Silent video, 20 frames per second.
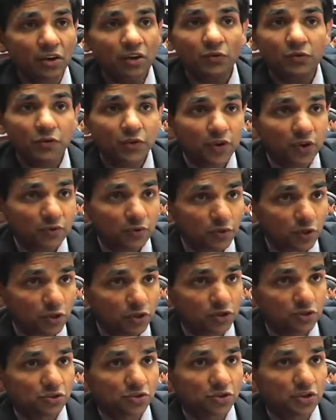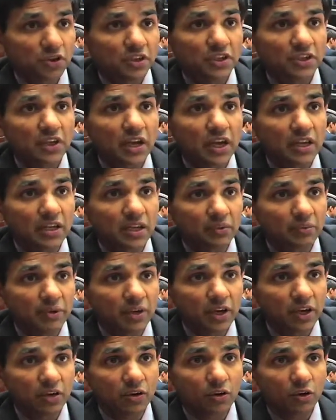free of cost on entire
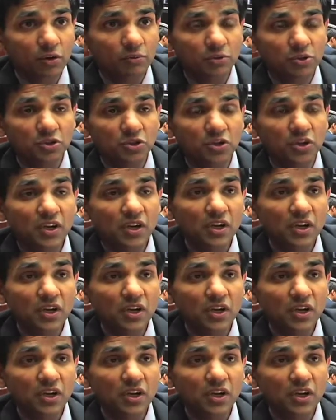Libya almost.